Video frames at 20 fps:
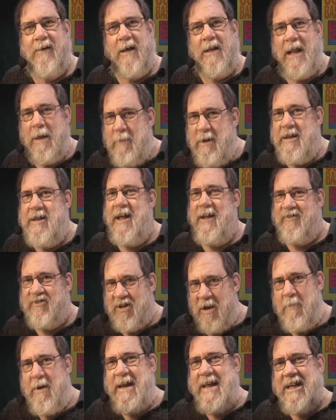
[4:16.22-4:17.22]
Let me tell you, if
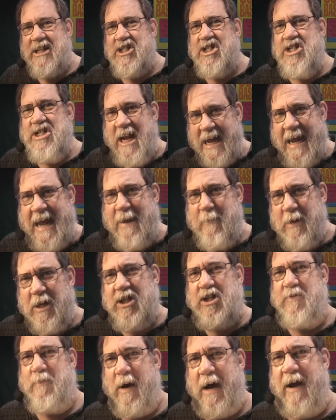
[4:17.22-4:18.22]
somebody is
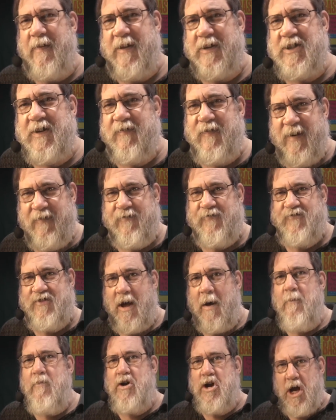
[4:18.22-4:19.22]
damaged by this, if
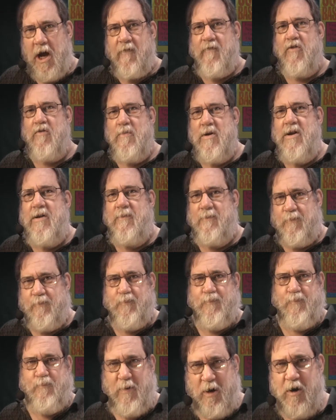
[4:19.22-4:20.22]
some government
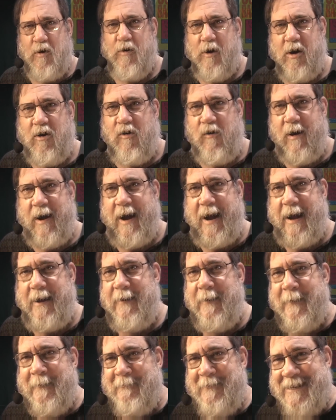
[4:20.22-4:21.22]
bureaucrat
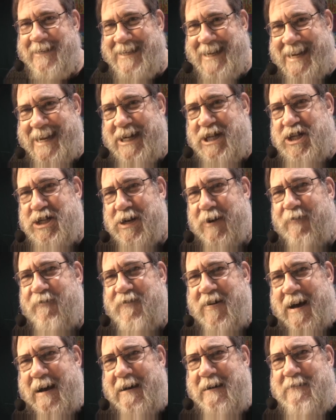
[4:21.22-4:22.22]
takes your
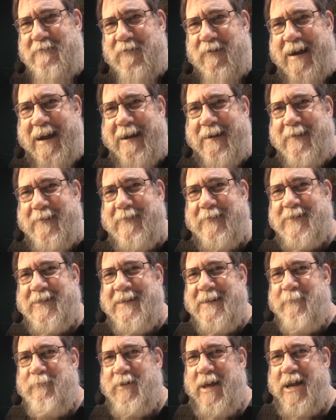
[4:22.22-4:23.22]
phone
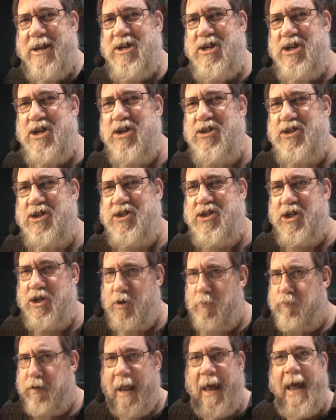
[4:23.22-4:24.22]
records and uses it
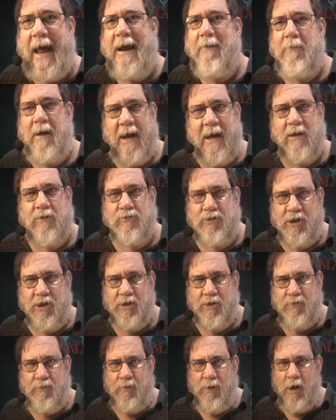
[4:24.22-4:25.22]
to blackmail
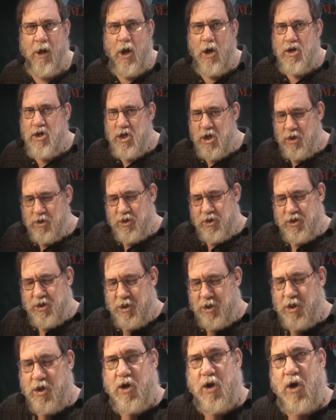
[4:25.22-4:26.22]
you, uses
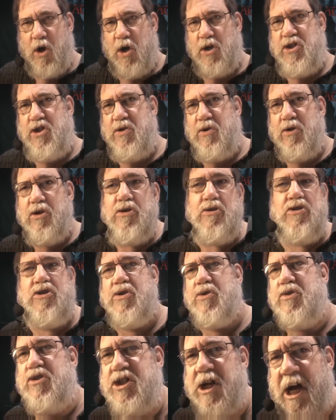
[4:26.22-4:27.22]
it to cause you to lose
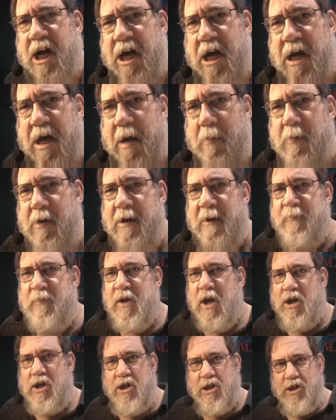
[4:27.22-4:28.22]
your job,
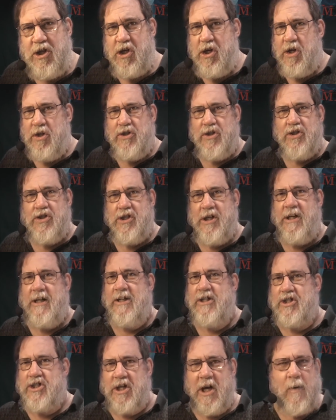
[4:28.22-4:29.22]
uses it
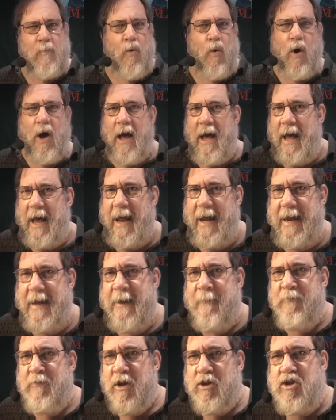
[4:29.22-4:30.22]
in some way
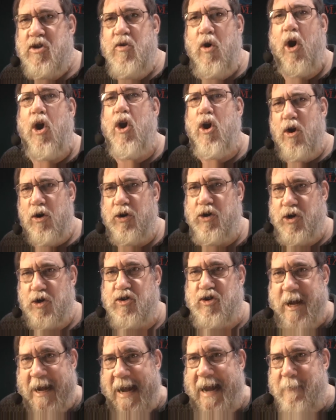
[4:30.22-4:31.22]
to hurt, to
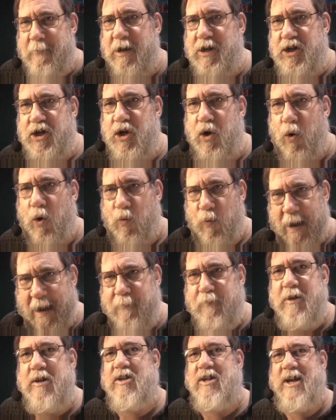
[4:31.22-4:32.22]
damage your
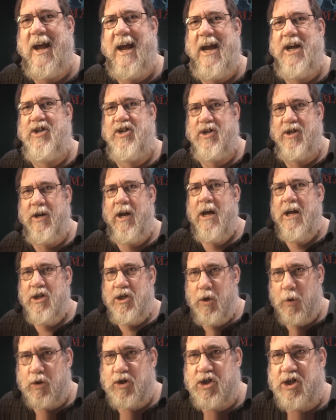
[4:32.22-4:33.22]
reputation,
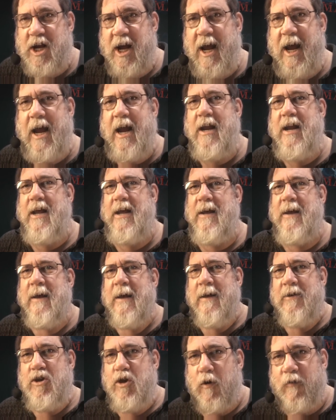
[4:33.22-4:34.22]
your standing,
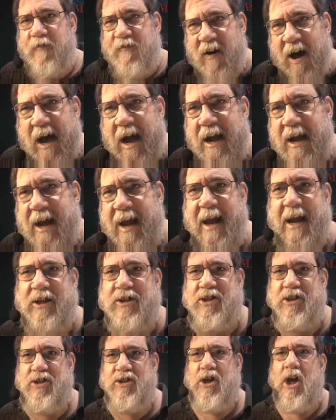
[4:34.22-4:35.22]
your
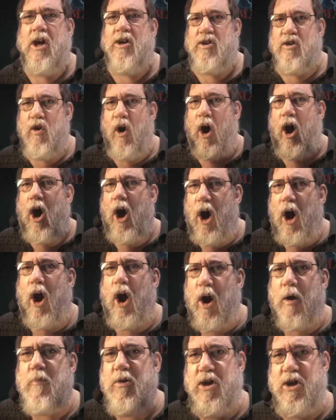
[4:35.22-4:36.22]
finances, to
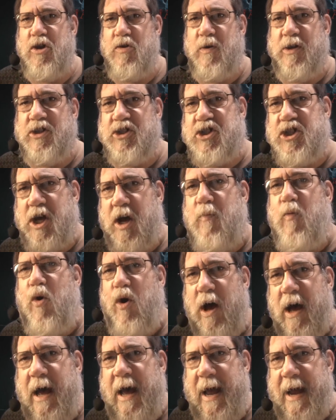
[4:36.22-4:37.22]
harm you in some
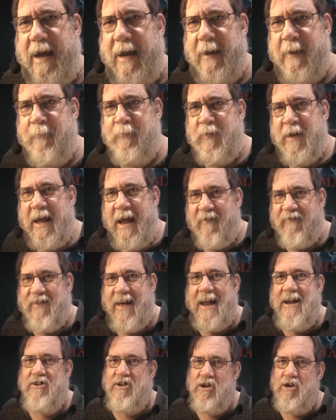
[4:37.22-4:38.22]
way, if
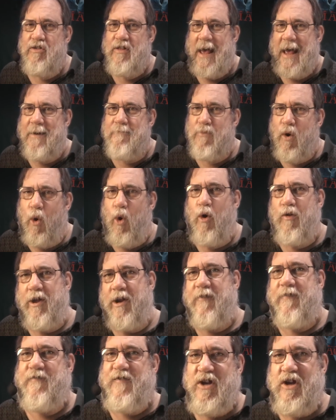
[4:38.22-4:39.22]
they do that more
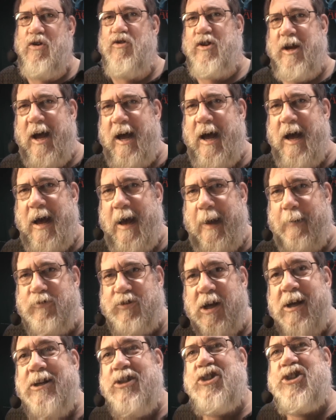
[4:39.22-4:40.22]
than a few
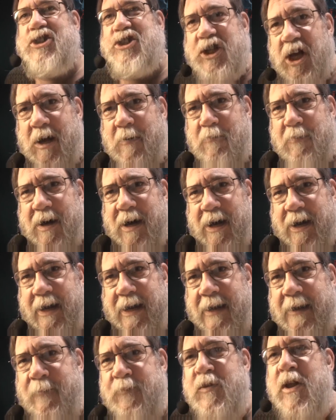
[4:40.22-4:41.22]
times,
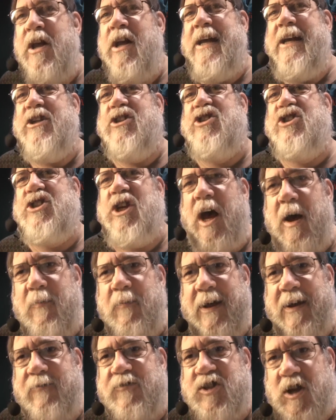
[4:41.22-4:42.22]
somebody at
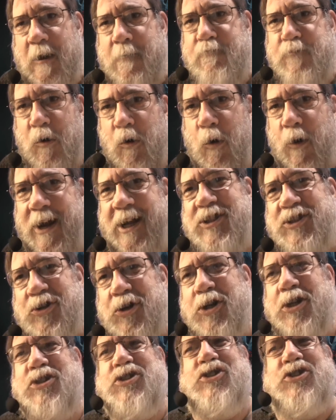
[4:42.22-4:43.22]
some point is
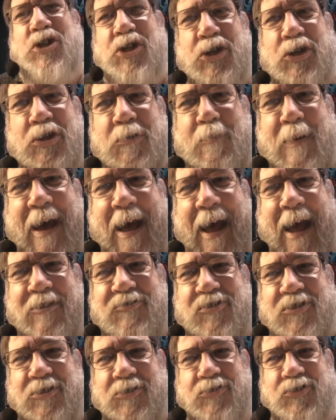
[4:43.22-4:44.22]
going to sue the
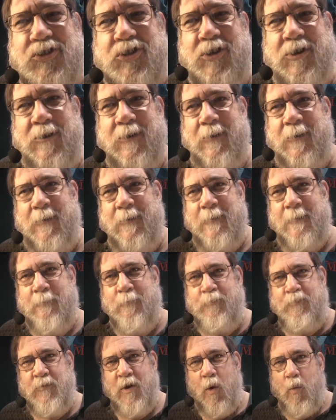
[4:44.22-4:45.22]
bastards.
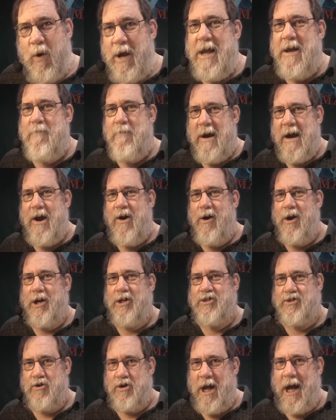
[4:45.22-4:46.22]
We
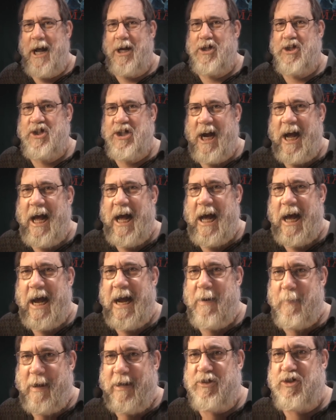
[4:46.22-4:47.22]
Americans are not
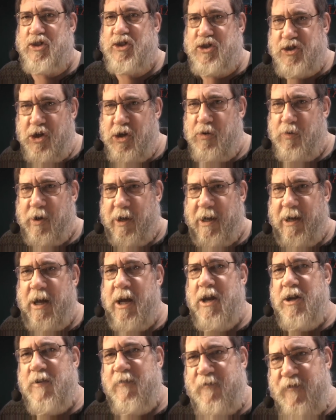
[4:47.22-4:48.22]
shy about suing
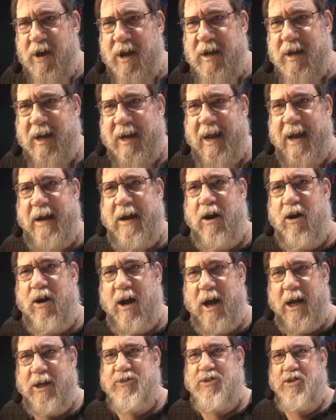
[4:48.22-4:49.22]
to vindicate our
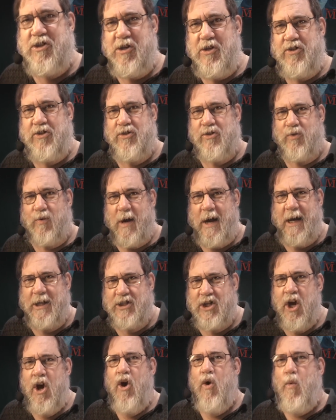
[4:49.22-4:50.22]
constitutional
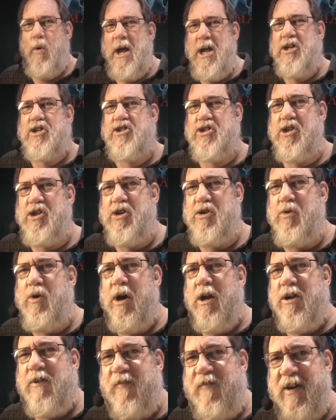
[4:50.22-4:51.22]
rights. We sue
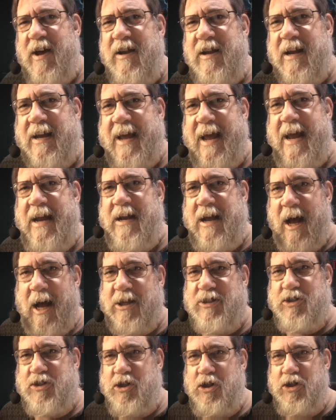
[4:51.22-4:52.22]
to vindicate
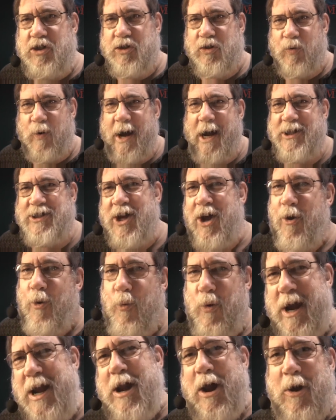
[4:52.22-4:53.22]
constitutional rights
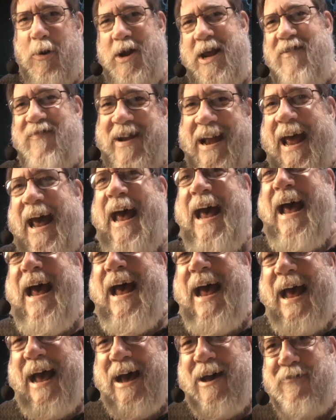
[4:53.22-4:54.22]
we don't even
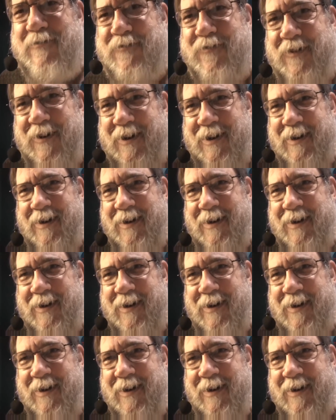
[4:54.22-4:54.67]
have.